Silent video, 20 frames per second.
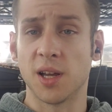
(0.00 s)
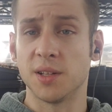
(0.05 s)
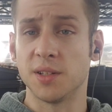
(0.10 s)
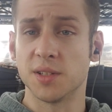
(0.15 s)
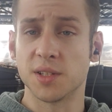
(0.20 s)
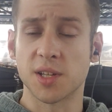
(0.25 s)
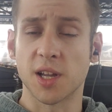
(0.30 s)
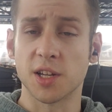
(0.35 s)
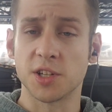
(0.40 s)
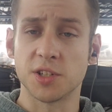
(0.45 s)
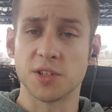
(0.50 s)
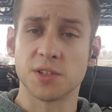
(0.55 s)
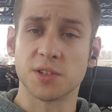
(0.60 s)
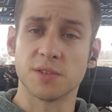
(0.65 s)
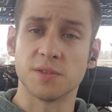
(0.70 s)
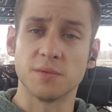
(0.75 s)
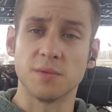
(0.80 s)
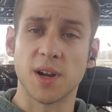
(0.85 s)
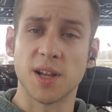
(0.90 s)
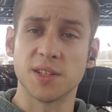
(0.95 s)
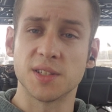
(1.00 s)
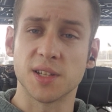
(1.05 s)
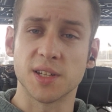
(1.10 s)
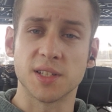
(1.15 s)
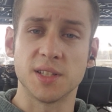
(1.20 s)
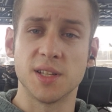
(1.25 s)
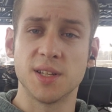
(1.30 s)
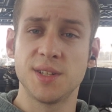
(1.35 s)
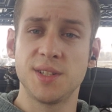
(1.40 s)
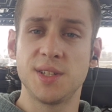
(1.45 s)
discussions or rants like
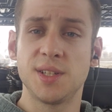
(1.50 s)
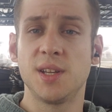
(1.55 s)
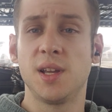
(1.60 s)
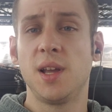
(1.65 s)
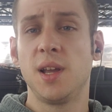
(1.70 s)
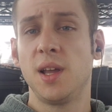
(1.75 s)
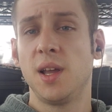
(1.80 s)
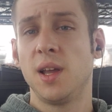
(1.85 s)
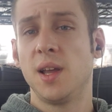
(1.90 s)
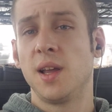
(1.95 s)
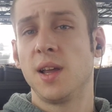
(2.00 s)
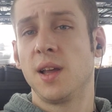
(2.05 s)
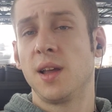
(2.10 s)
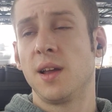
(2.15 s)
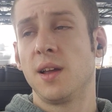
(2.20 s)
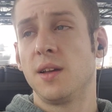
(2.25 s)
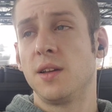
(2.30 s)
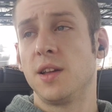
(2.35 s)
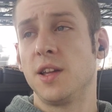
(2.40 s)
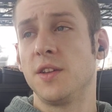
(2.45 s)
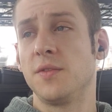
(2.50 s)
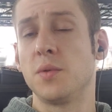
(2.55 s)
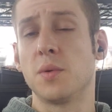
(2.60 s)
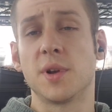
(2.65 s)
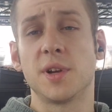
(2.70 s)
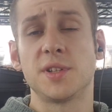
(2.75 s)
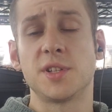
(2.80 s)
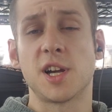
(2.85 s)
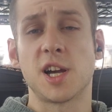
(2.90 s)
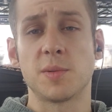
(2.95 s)
this. If you
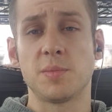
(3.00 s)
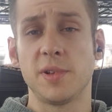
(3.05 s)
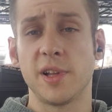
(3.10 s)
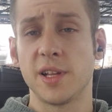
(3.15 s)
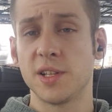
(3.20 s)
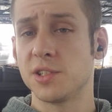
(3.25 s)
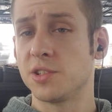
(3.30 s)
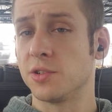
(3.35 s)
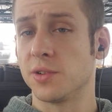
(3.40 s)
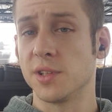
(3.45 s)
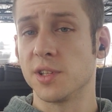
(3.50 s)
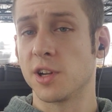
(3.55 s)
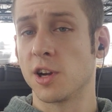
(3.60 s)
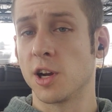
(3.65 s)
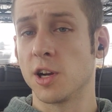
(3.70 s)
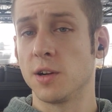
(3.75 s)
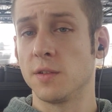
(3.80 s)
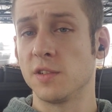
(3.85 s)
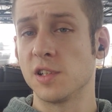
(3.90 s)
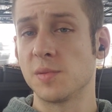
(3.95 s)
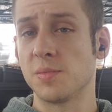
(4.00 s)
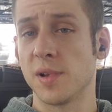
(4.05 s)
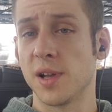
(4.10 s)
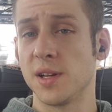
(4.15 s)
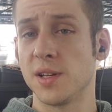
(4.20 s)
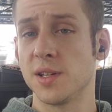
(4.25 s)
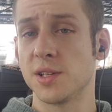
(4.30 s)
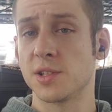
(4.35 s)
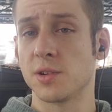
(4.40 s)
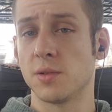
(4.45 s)
want to talk plants, join the Carnivorous Plant
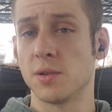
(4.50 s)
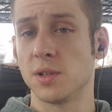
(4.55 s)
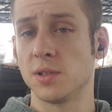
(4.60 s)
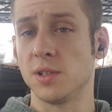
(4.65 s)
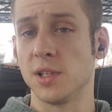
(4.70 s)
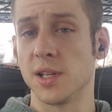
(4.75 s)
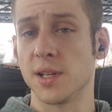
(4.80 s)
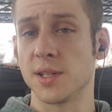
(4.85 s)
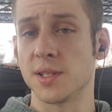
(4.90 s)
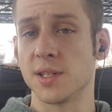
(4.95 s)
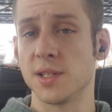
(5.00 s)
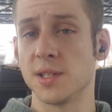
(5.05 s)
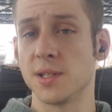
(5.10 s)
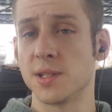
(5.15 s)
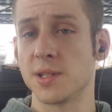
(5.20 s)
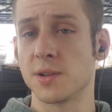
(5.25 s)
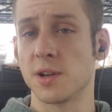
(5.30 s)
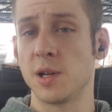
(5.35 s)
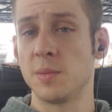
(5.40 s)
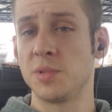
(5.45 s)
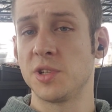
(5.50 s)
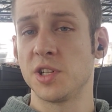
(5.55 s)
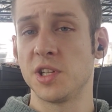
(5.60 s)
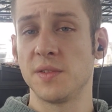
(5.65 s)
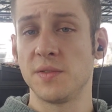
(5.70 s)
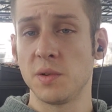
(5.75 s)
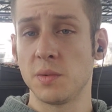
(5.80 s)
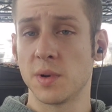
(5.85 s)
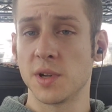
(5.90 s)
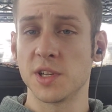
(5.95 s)
Discord. Link is in the description.
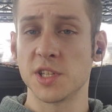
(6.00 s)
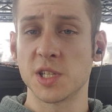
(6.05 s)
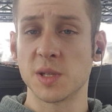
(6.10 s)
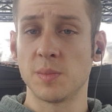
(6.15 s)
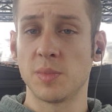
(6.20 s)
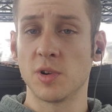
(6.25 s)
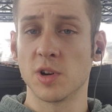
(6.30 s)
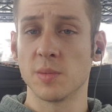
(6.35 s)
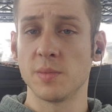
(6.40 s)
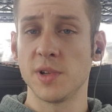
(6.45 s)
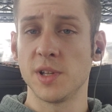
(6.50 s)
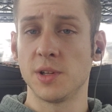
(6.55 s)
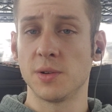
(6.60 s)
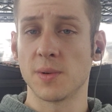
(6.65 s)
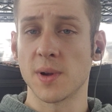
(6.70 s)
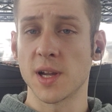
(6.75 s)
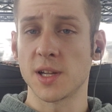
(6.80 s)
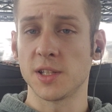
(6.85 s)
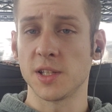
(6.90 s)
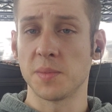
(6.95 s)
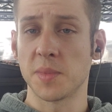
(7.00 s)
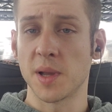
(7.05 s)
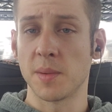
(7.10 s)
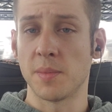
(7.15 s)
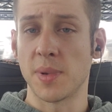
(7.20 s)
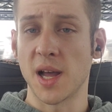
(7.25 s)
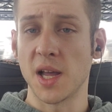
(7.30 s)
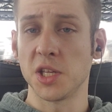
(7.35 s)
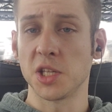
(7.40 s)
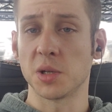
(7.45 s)
If you want to support me directly by
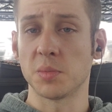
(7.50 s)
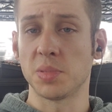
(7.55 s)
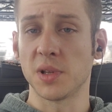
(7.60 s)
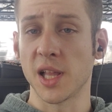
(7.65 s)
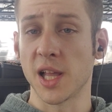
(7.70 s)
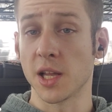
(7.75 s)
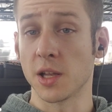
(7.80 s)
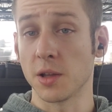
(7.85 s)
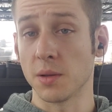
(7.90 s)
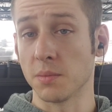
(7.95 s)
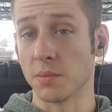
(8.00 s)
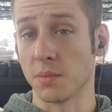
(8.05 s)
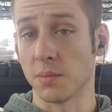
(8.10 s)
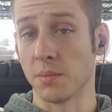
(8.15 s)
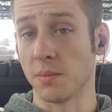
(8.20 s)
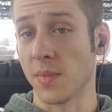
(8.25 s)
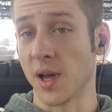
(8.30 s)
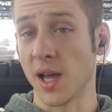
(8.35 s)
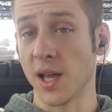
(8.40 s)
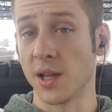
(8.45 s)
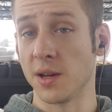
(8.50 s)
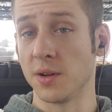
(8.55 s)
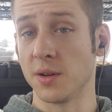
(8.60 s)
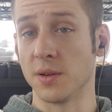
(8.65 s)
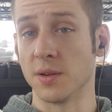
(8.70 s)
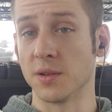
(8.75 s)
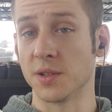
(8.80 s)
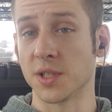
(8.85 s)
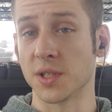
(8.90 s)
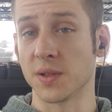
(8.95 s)
buying a plant, my
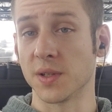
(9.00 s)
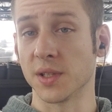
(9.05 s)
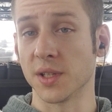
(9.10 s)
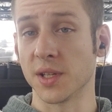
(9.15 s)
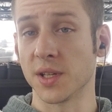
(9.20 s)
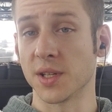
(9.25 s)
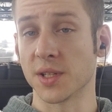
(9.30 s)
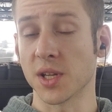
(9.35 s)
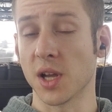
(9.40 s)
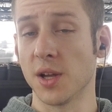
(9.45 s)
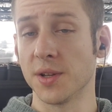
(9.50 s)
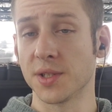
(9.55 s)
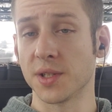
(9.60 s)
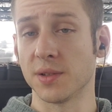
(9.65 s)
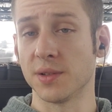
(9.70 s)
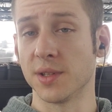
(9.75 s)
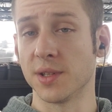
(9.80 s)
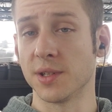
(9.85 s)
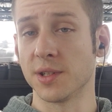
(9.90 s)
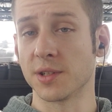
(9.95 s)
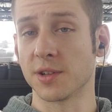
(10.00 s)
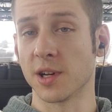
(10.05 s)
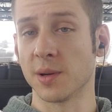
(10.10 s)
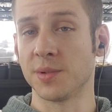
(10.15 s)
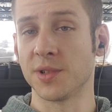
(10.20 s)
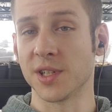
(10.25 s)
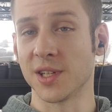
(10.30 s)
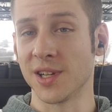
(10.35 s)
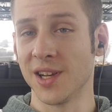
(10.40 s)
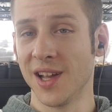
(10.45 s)
nursery link is also in the
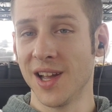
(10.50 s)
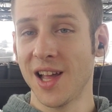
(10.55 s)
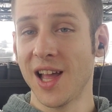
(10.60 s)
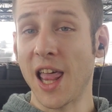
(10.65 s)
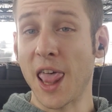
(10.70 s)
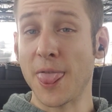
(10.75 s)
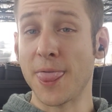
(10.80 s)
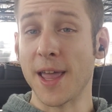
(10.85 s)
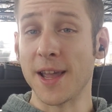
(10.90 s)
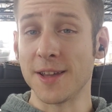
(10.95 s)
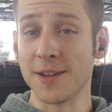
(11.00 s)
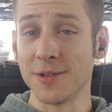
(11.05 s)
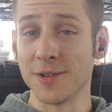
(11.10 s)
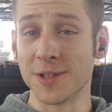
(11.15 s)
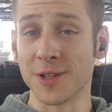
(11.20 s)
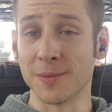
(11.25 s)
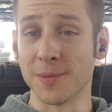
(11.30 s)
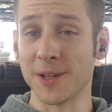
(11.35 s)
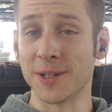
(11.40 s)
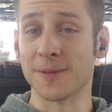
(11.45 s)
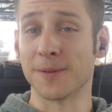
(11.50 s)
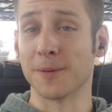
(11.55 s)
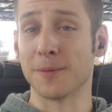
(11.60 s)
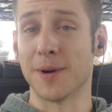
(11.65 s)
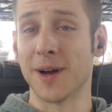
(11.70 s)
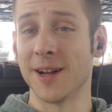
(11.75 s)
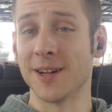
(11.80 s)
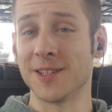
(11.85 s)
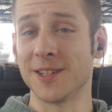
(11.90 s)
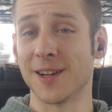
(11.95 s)
description. Thank you so much for
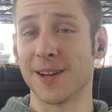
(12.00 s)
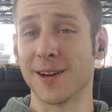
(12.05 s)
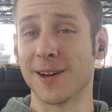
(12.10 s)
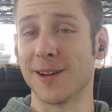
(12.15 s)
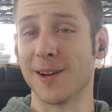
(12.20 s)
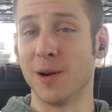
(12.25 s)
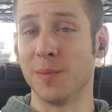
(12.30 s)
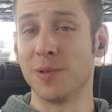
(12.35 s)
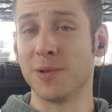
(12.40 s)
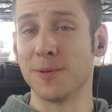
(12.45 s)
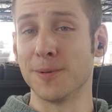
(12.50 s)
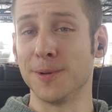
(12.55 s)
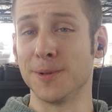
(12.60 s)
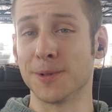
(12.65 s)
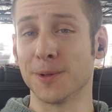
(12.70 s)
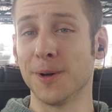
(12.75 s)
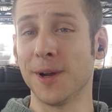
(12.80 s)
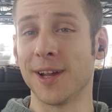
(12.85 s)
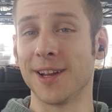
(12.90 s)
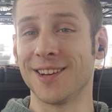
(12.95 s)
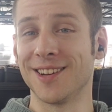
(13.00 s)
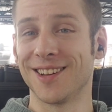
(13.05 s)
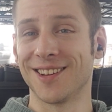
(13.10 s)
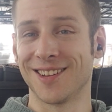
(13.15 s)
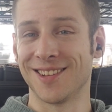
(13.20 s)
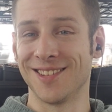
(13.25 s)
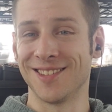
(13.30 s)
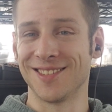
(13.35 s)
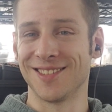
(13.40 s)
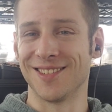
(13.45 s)
watching, and I hope you enjoyed.
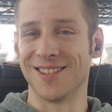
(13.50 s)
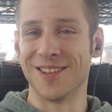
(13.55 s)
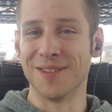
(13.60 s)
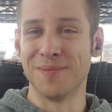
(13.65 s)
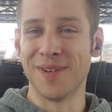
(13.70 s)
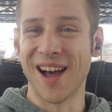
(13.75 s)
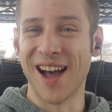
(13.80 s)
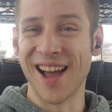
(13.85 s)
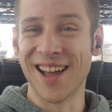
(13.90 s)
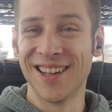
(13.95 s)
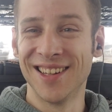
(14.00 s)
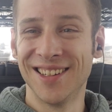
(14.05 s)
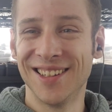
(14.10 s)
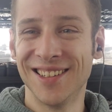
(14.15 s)
Goodbye.